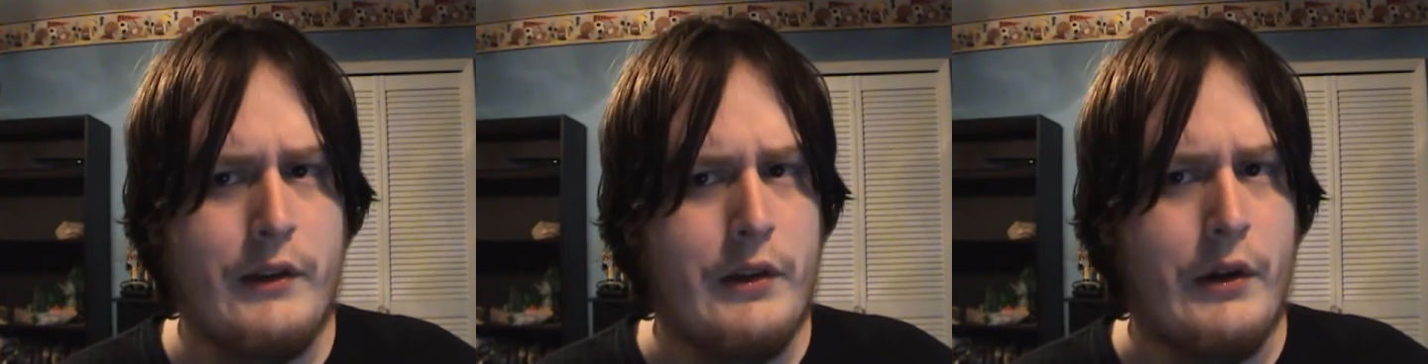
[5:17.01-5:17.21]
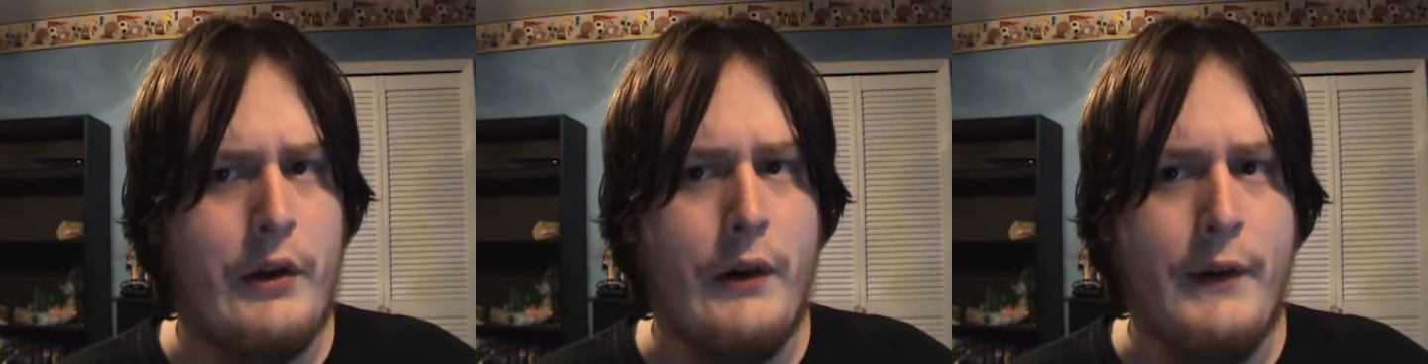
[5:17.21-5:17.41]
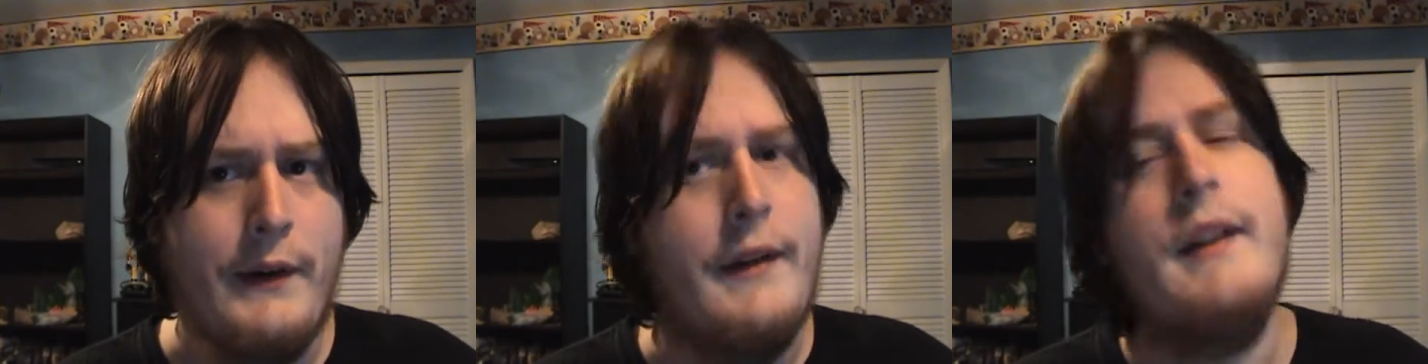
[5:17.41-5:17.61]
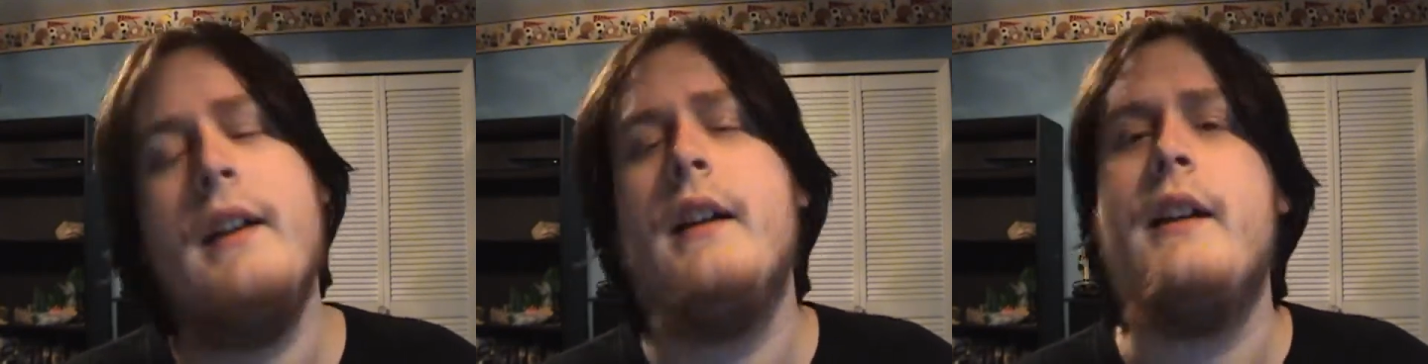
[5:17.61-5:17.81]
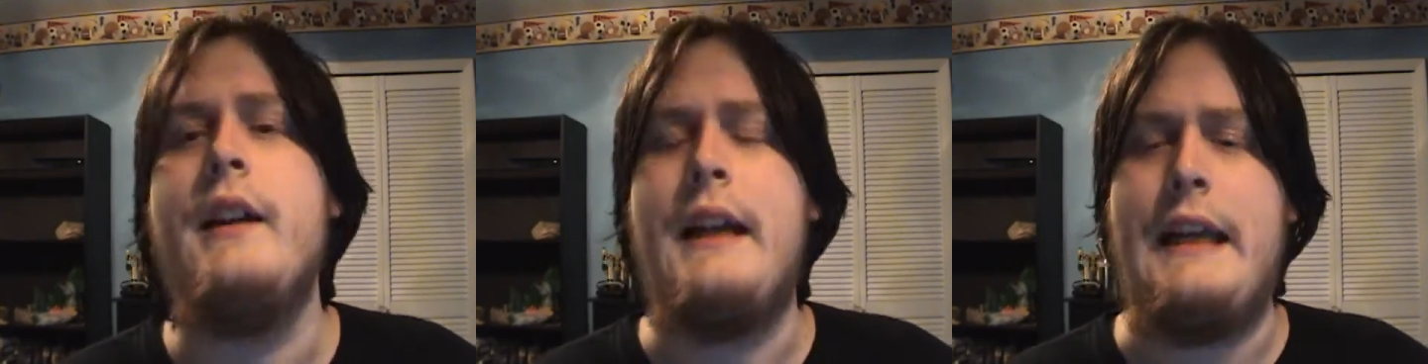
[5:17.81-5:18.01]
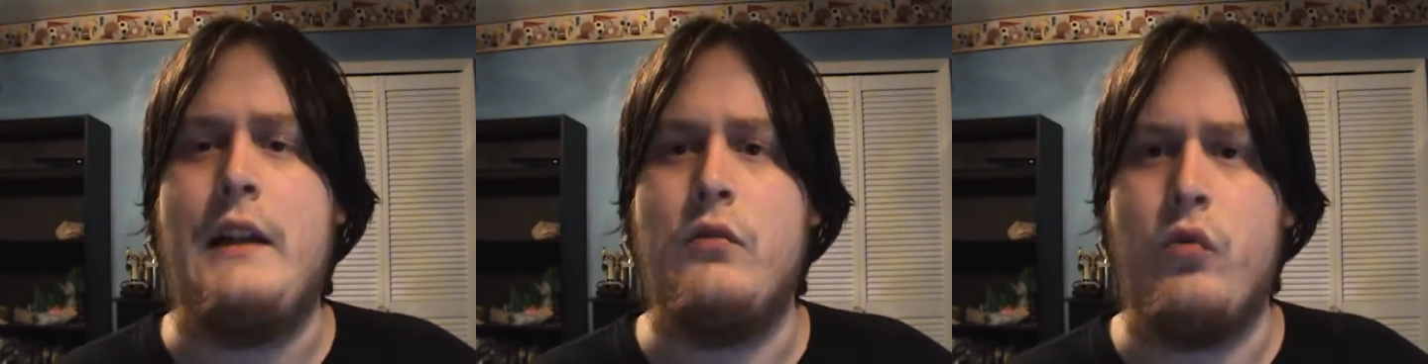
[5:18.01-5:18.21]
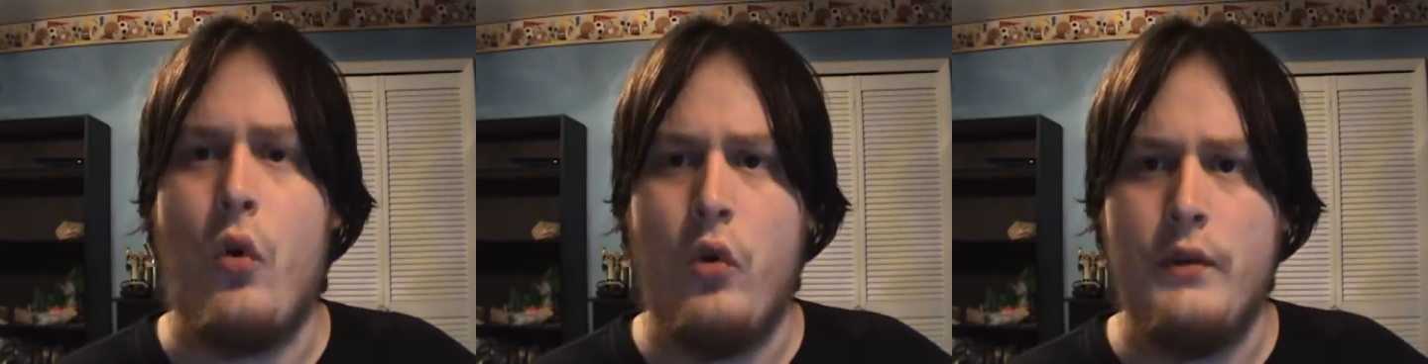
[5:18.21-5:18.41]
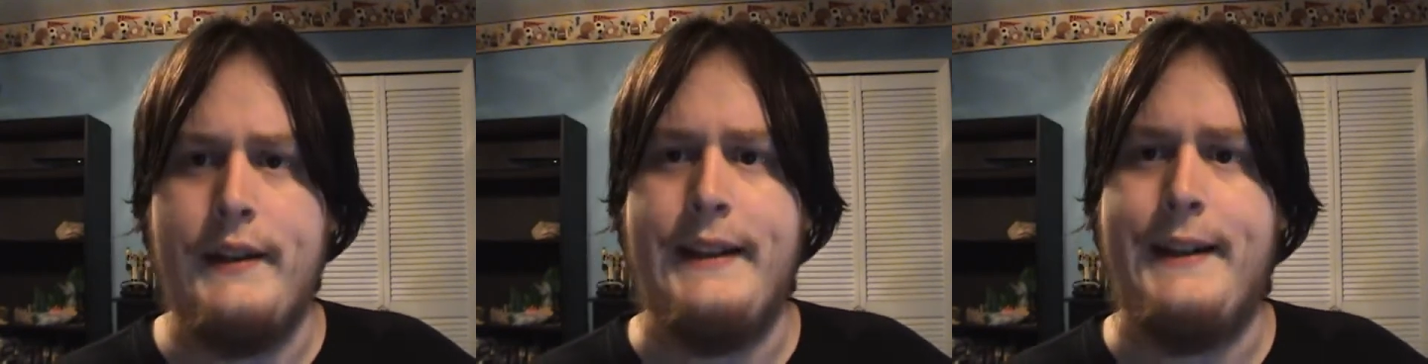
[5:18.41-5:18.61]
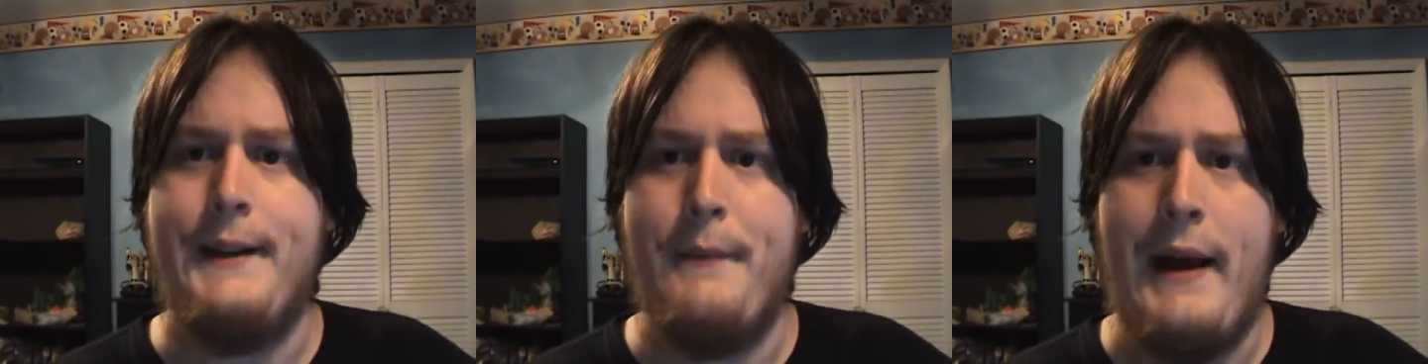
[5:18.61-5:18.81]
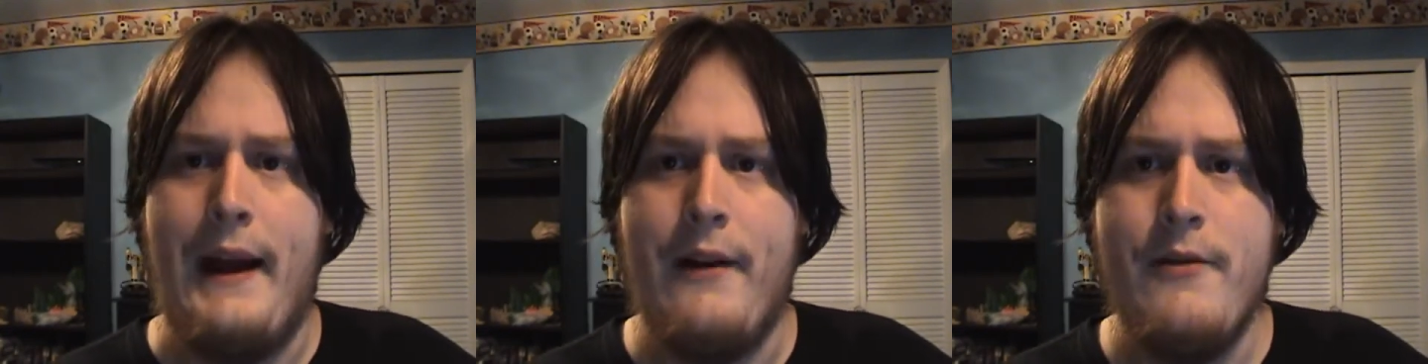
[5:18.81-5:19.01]
turn, he rolled to get
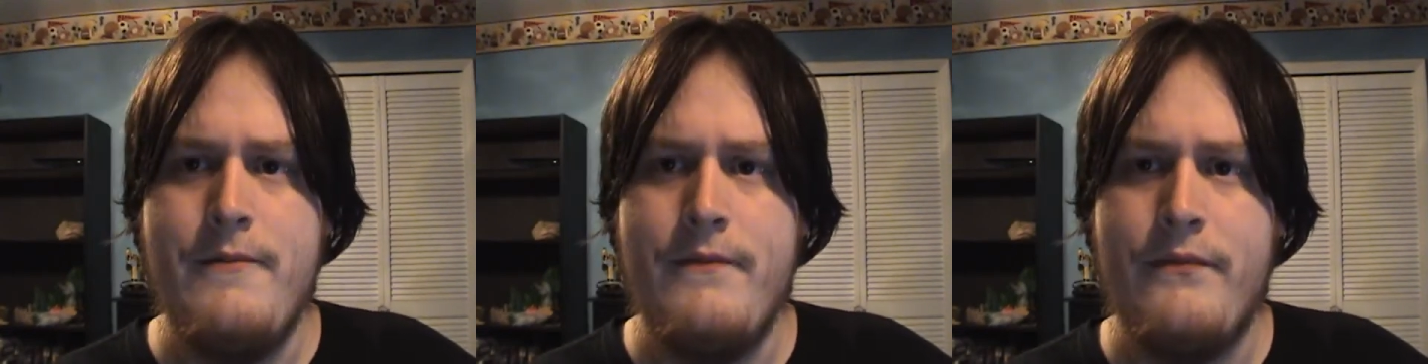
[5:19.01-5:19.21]
him out,